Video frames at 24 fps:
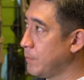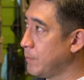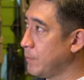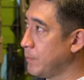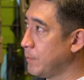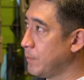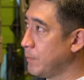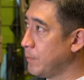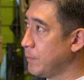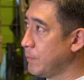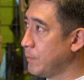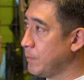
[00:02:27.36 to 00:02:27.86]

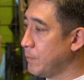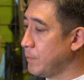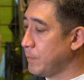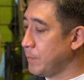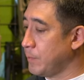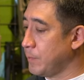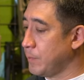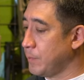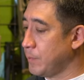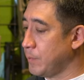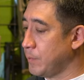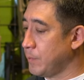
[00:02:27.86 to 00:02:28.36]

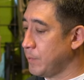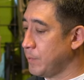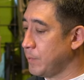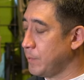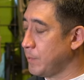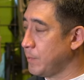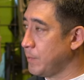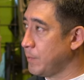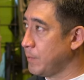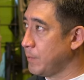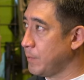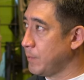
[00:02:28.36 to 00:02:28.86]

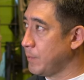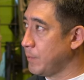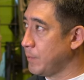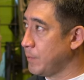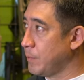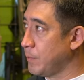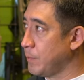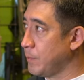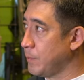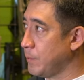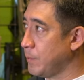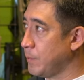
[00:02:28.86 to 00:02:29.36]

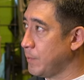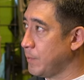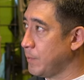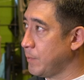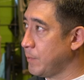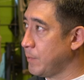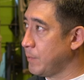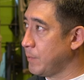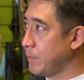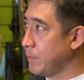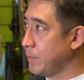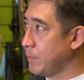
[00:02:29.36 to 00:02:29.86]

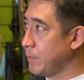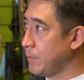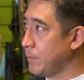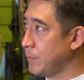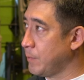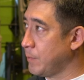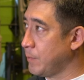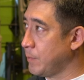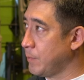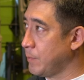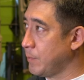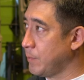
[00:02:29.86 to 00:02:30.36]

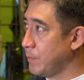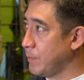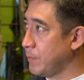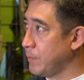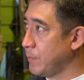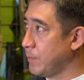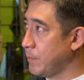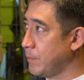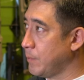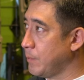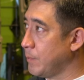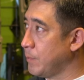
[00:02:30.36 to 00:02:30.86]

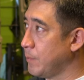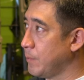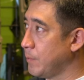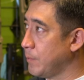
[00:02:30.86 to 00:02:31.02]
[no speech]